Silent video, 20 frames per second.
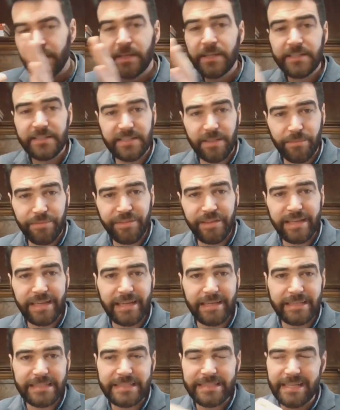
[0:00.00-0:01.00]
Something
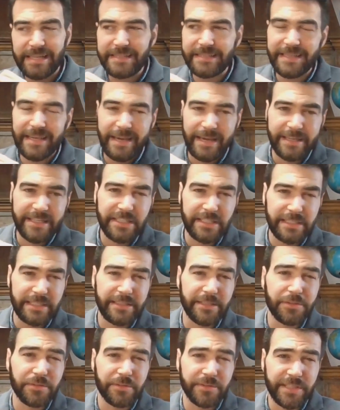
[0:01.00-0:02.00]
else is actually
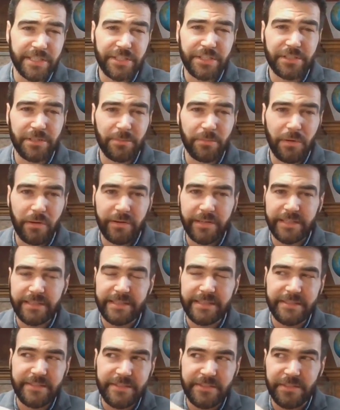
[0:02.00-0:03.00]
the traditional
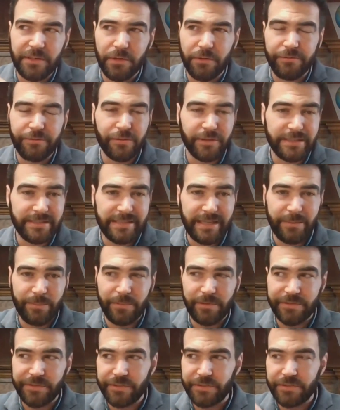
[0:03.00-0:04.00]
marketing. So, for
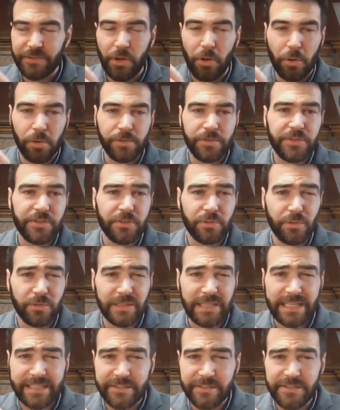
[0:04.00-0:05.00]
example, old school
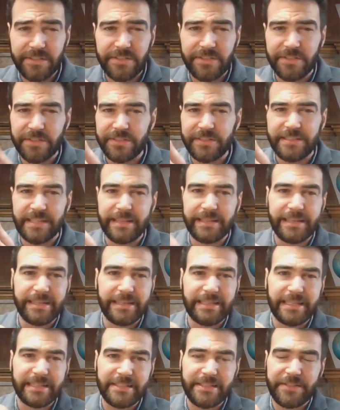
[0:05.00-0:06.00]
letters, just sending
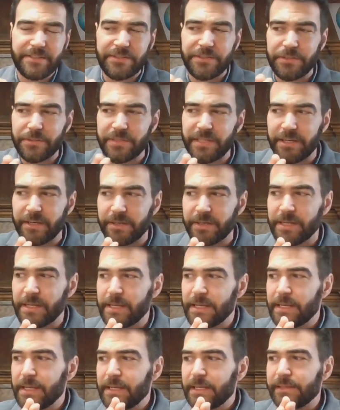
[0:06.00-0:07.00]
that to their
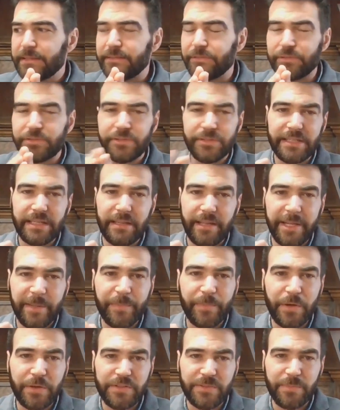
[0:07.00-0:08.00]
like
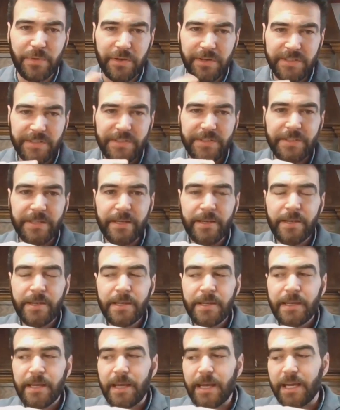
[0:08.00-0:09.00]
post box,
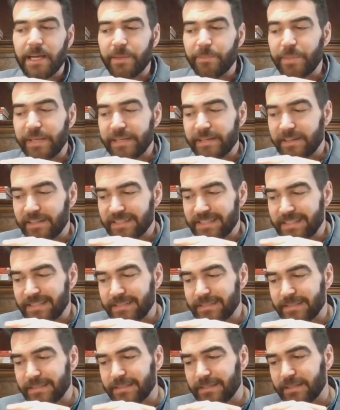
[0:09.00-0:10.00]
because